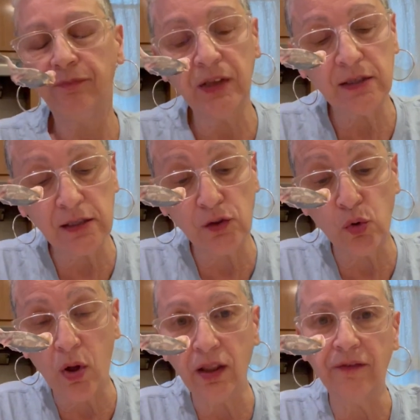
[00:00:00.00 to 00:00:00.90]
this is
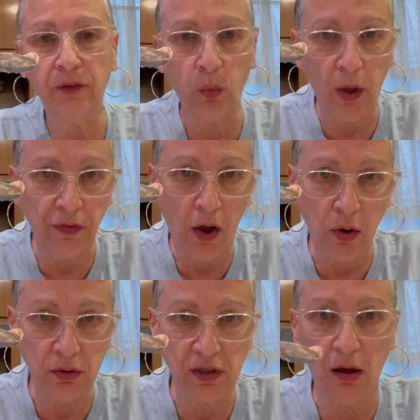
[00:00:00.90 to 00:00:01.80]
all if the weather
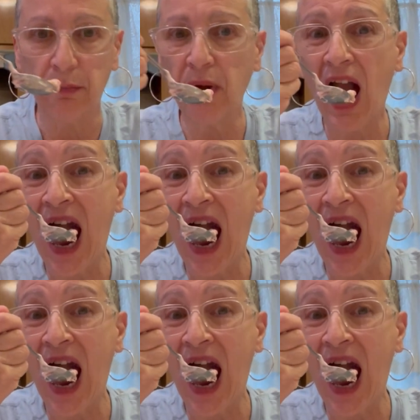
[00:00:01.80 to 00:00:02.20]
holds up.